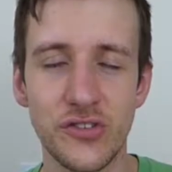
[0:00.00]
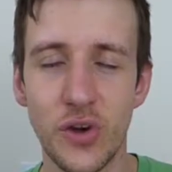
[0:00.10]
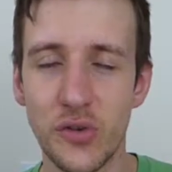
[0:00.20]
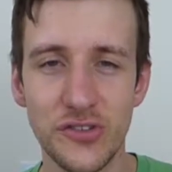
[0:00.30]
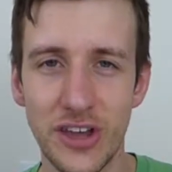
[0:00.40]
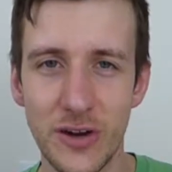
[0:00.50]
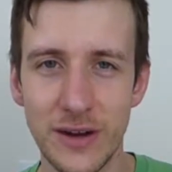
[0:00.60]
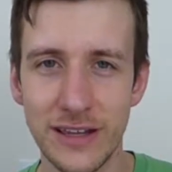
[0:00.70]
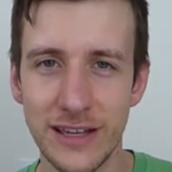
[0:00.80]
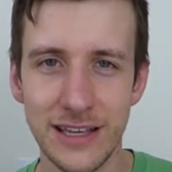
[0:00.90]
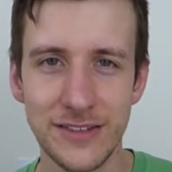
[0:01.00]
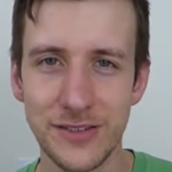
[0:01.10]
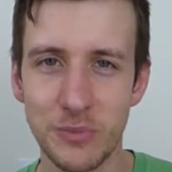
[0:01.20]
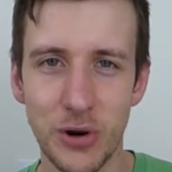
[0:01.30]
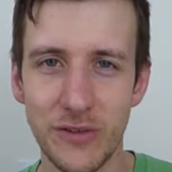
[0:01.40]
so scary.
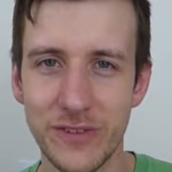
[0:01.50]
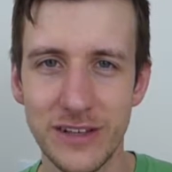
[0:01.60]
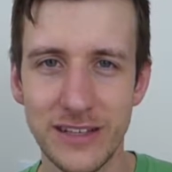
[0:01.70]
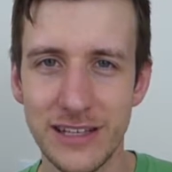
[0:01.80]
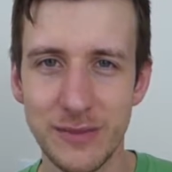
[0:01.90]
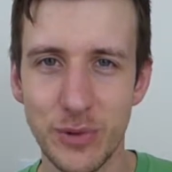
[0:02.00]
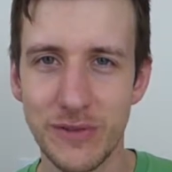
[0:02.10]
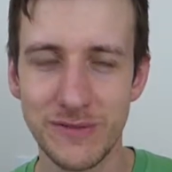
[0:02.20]
It's perfectly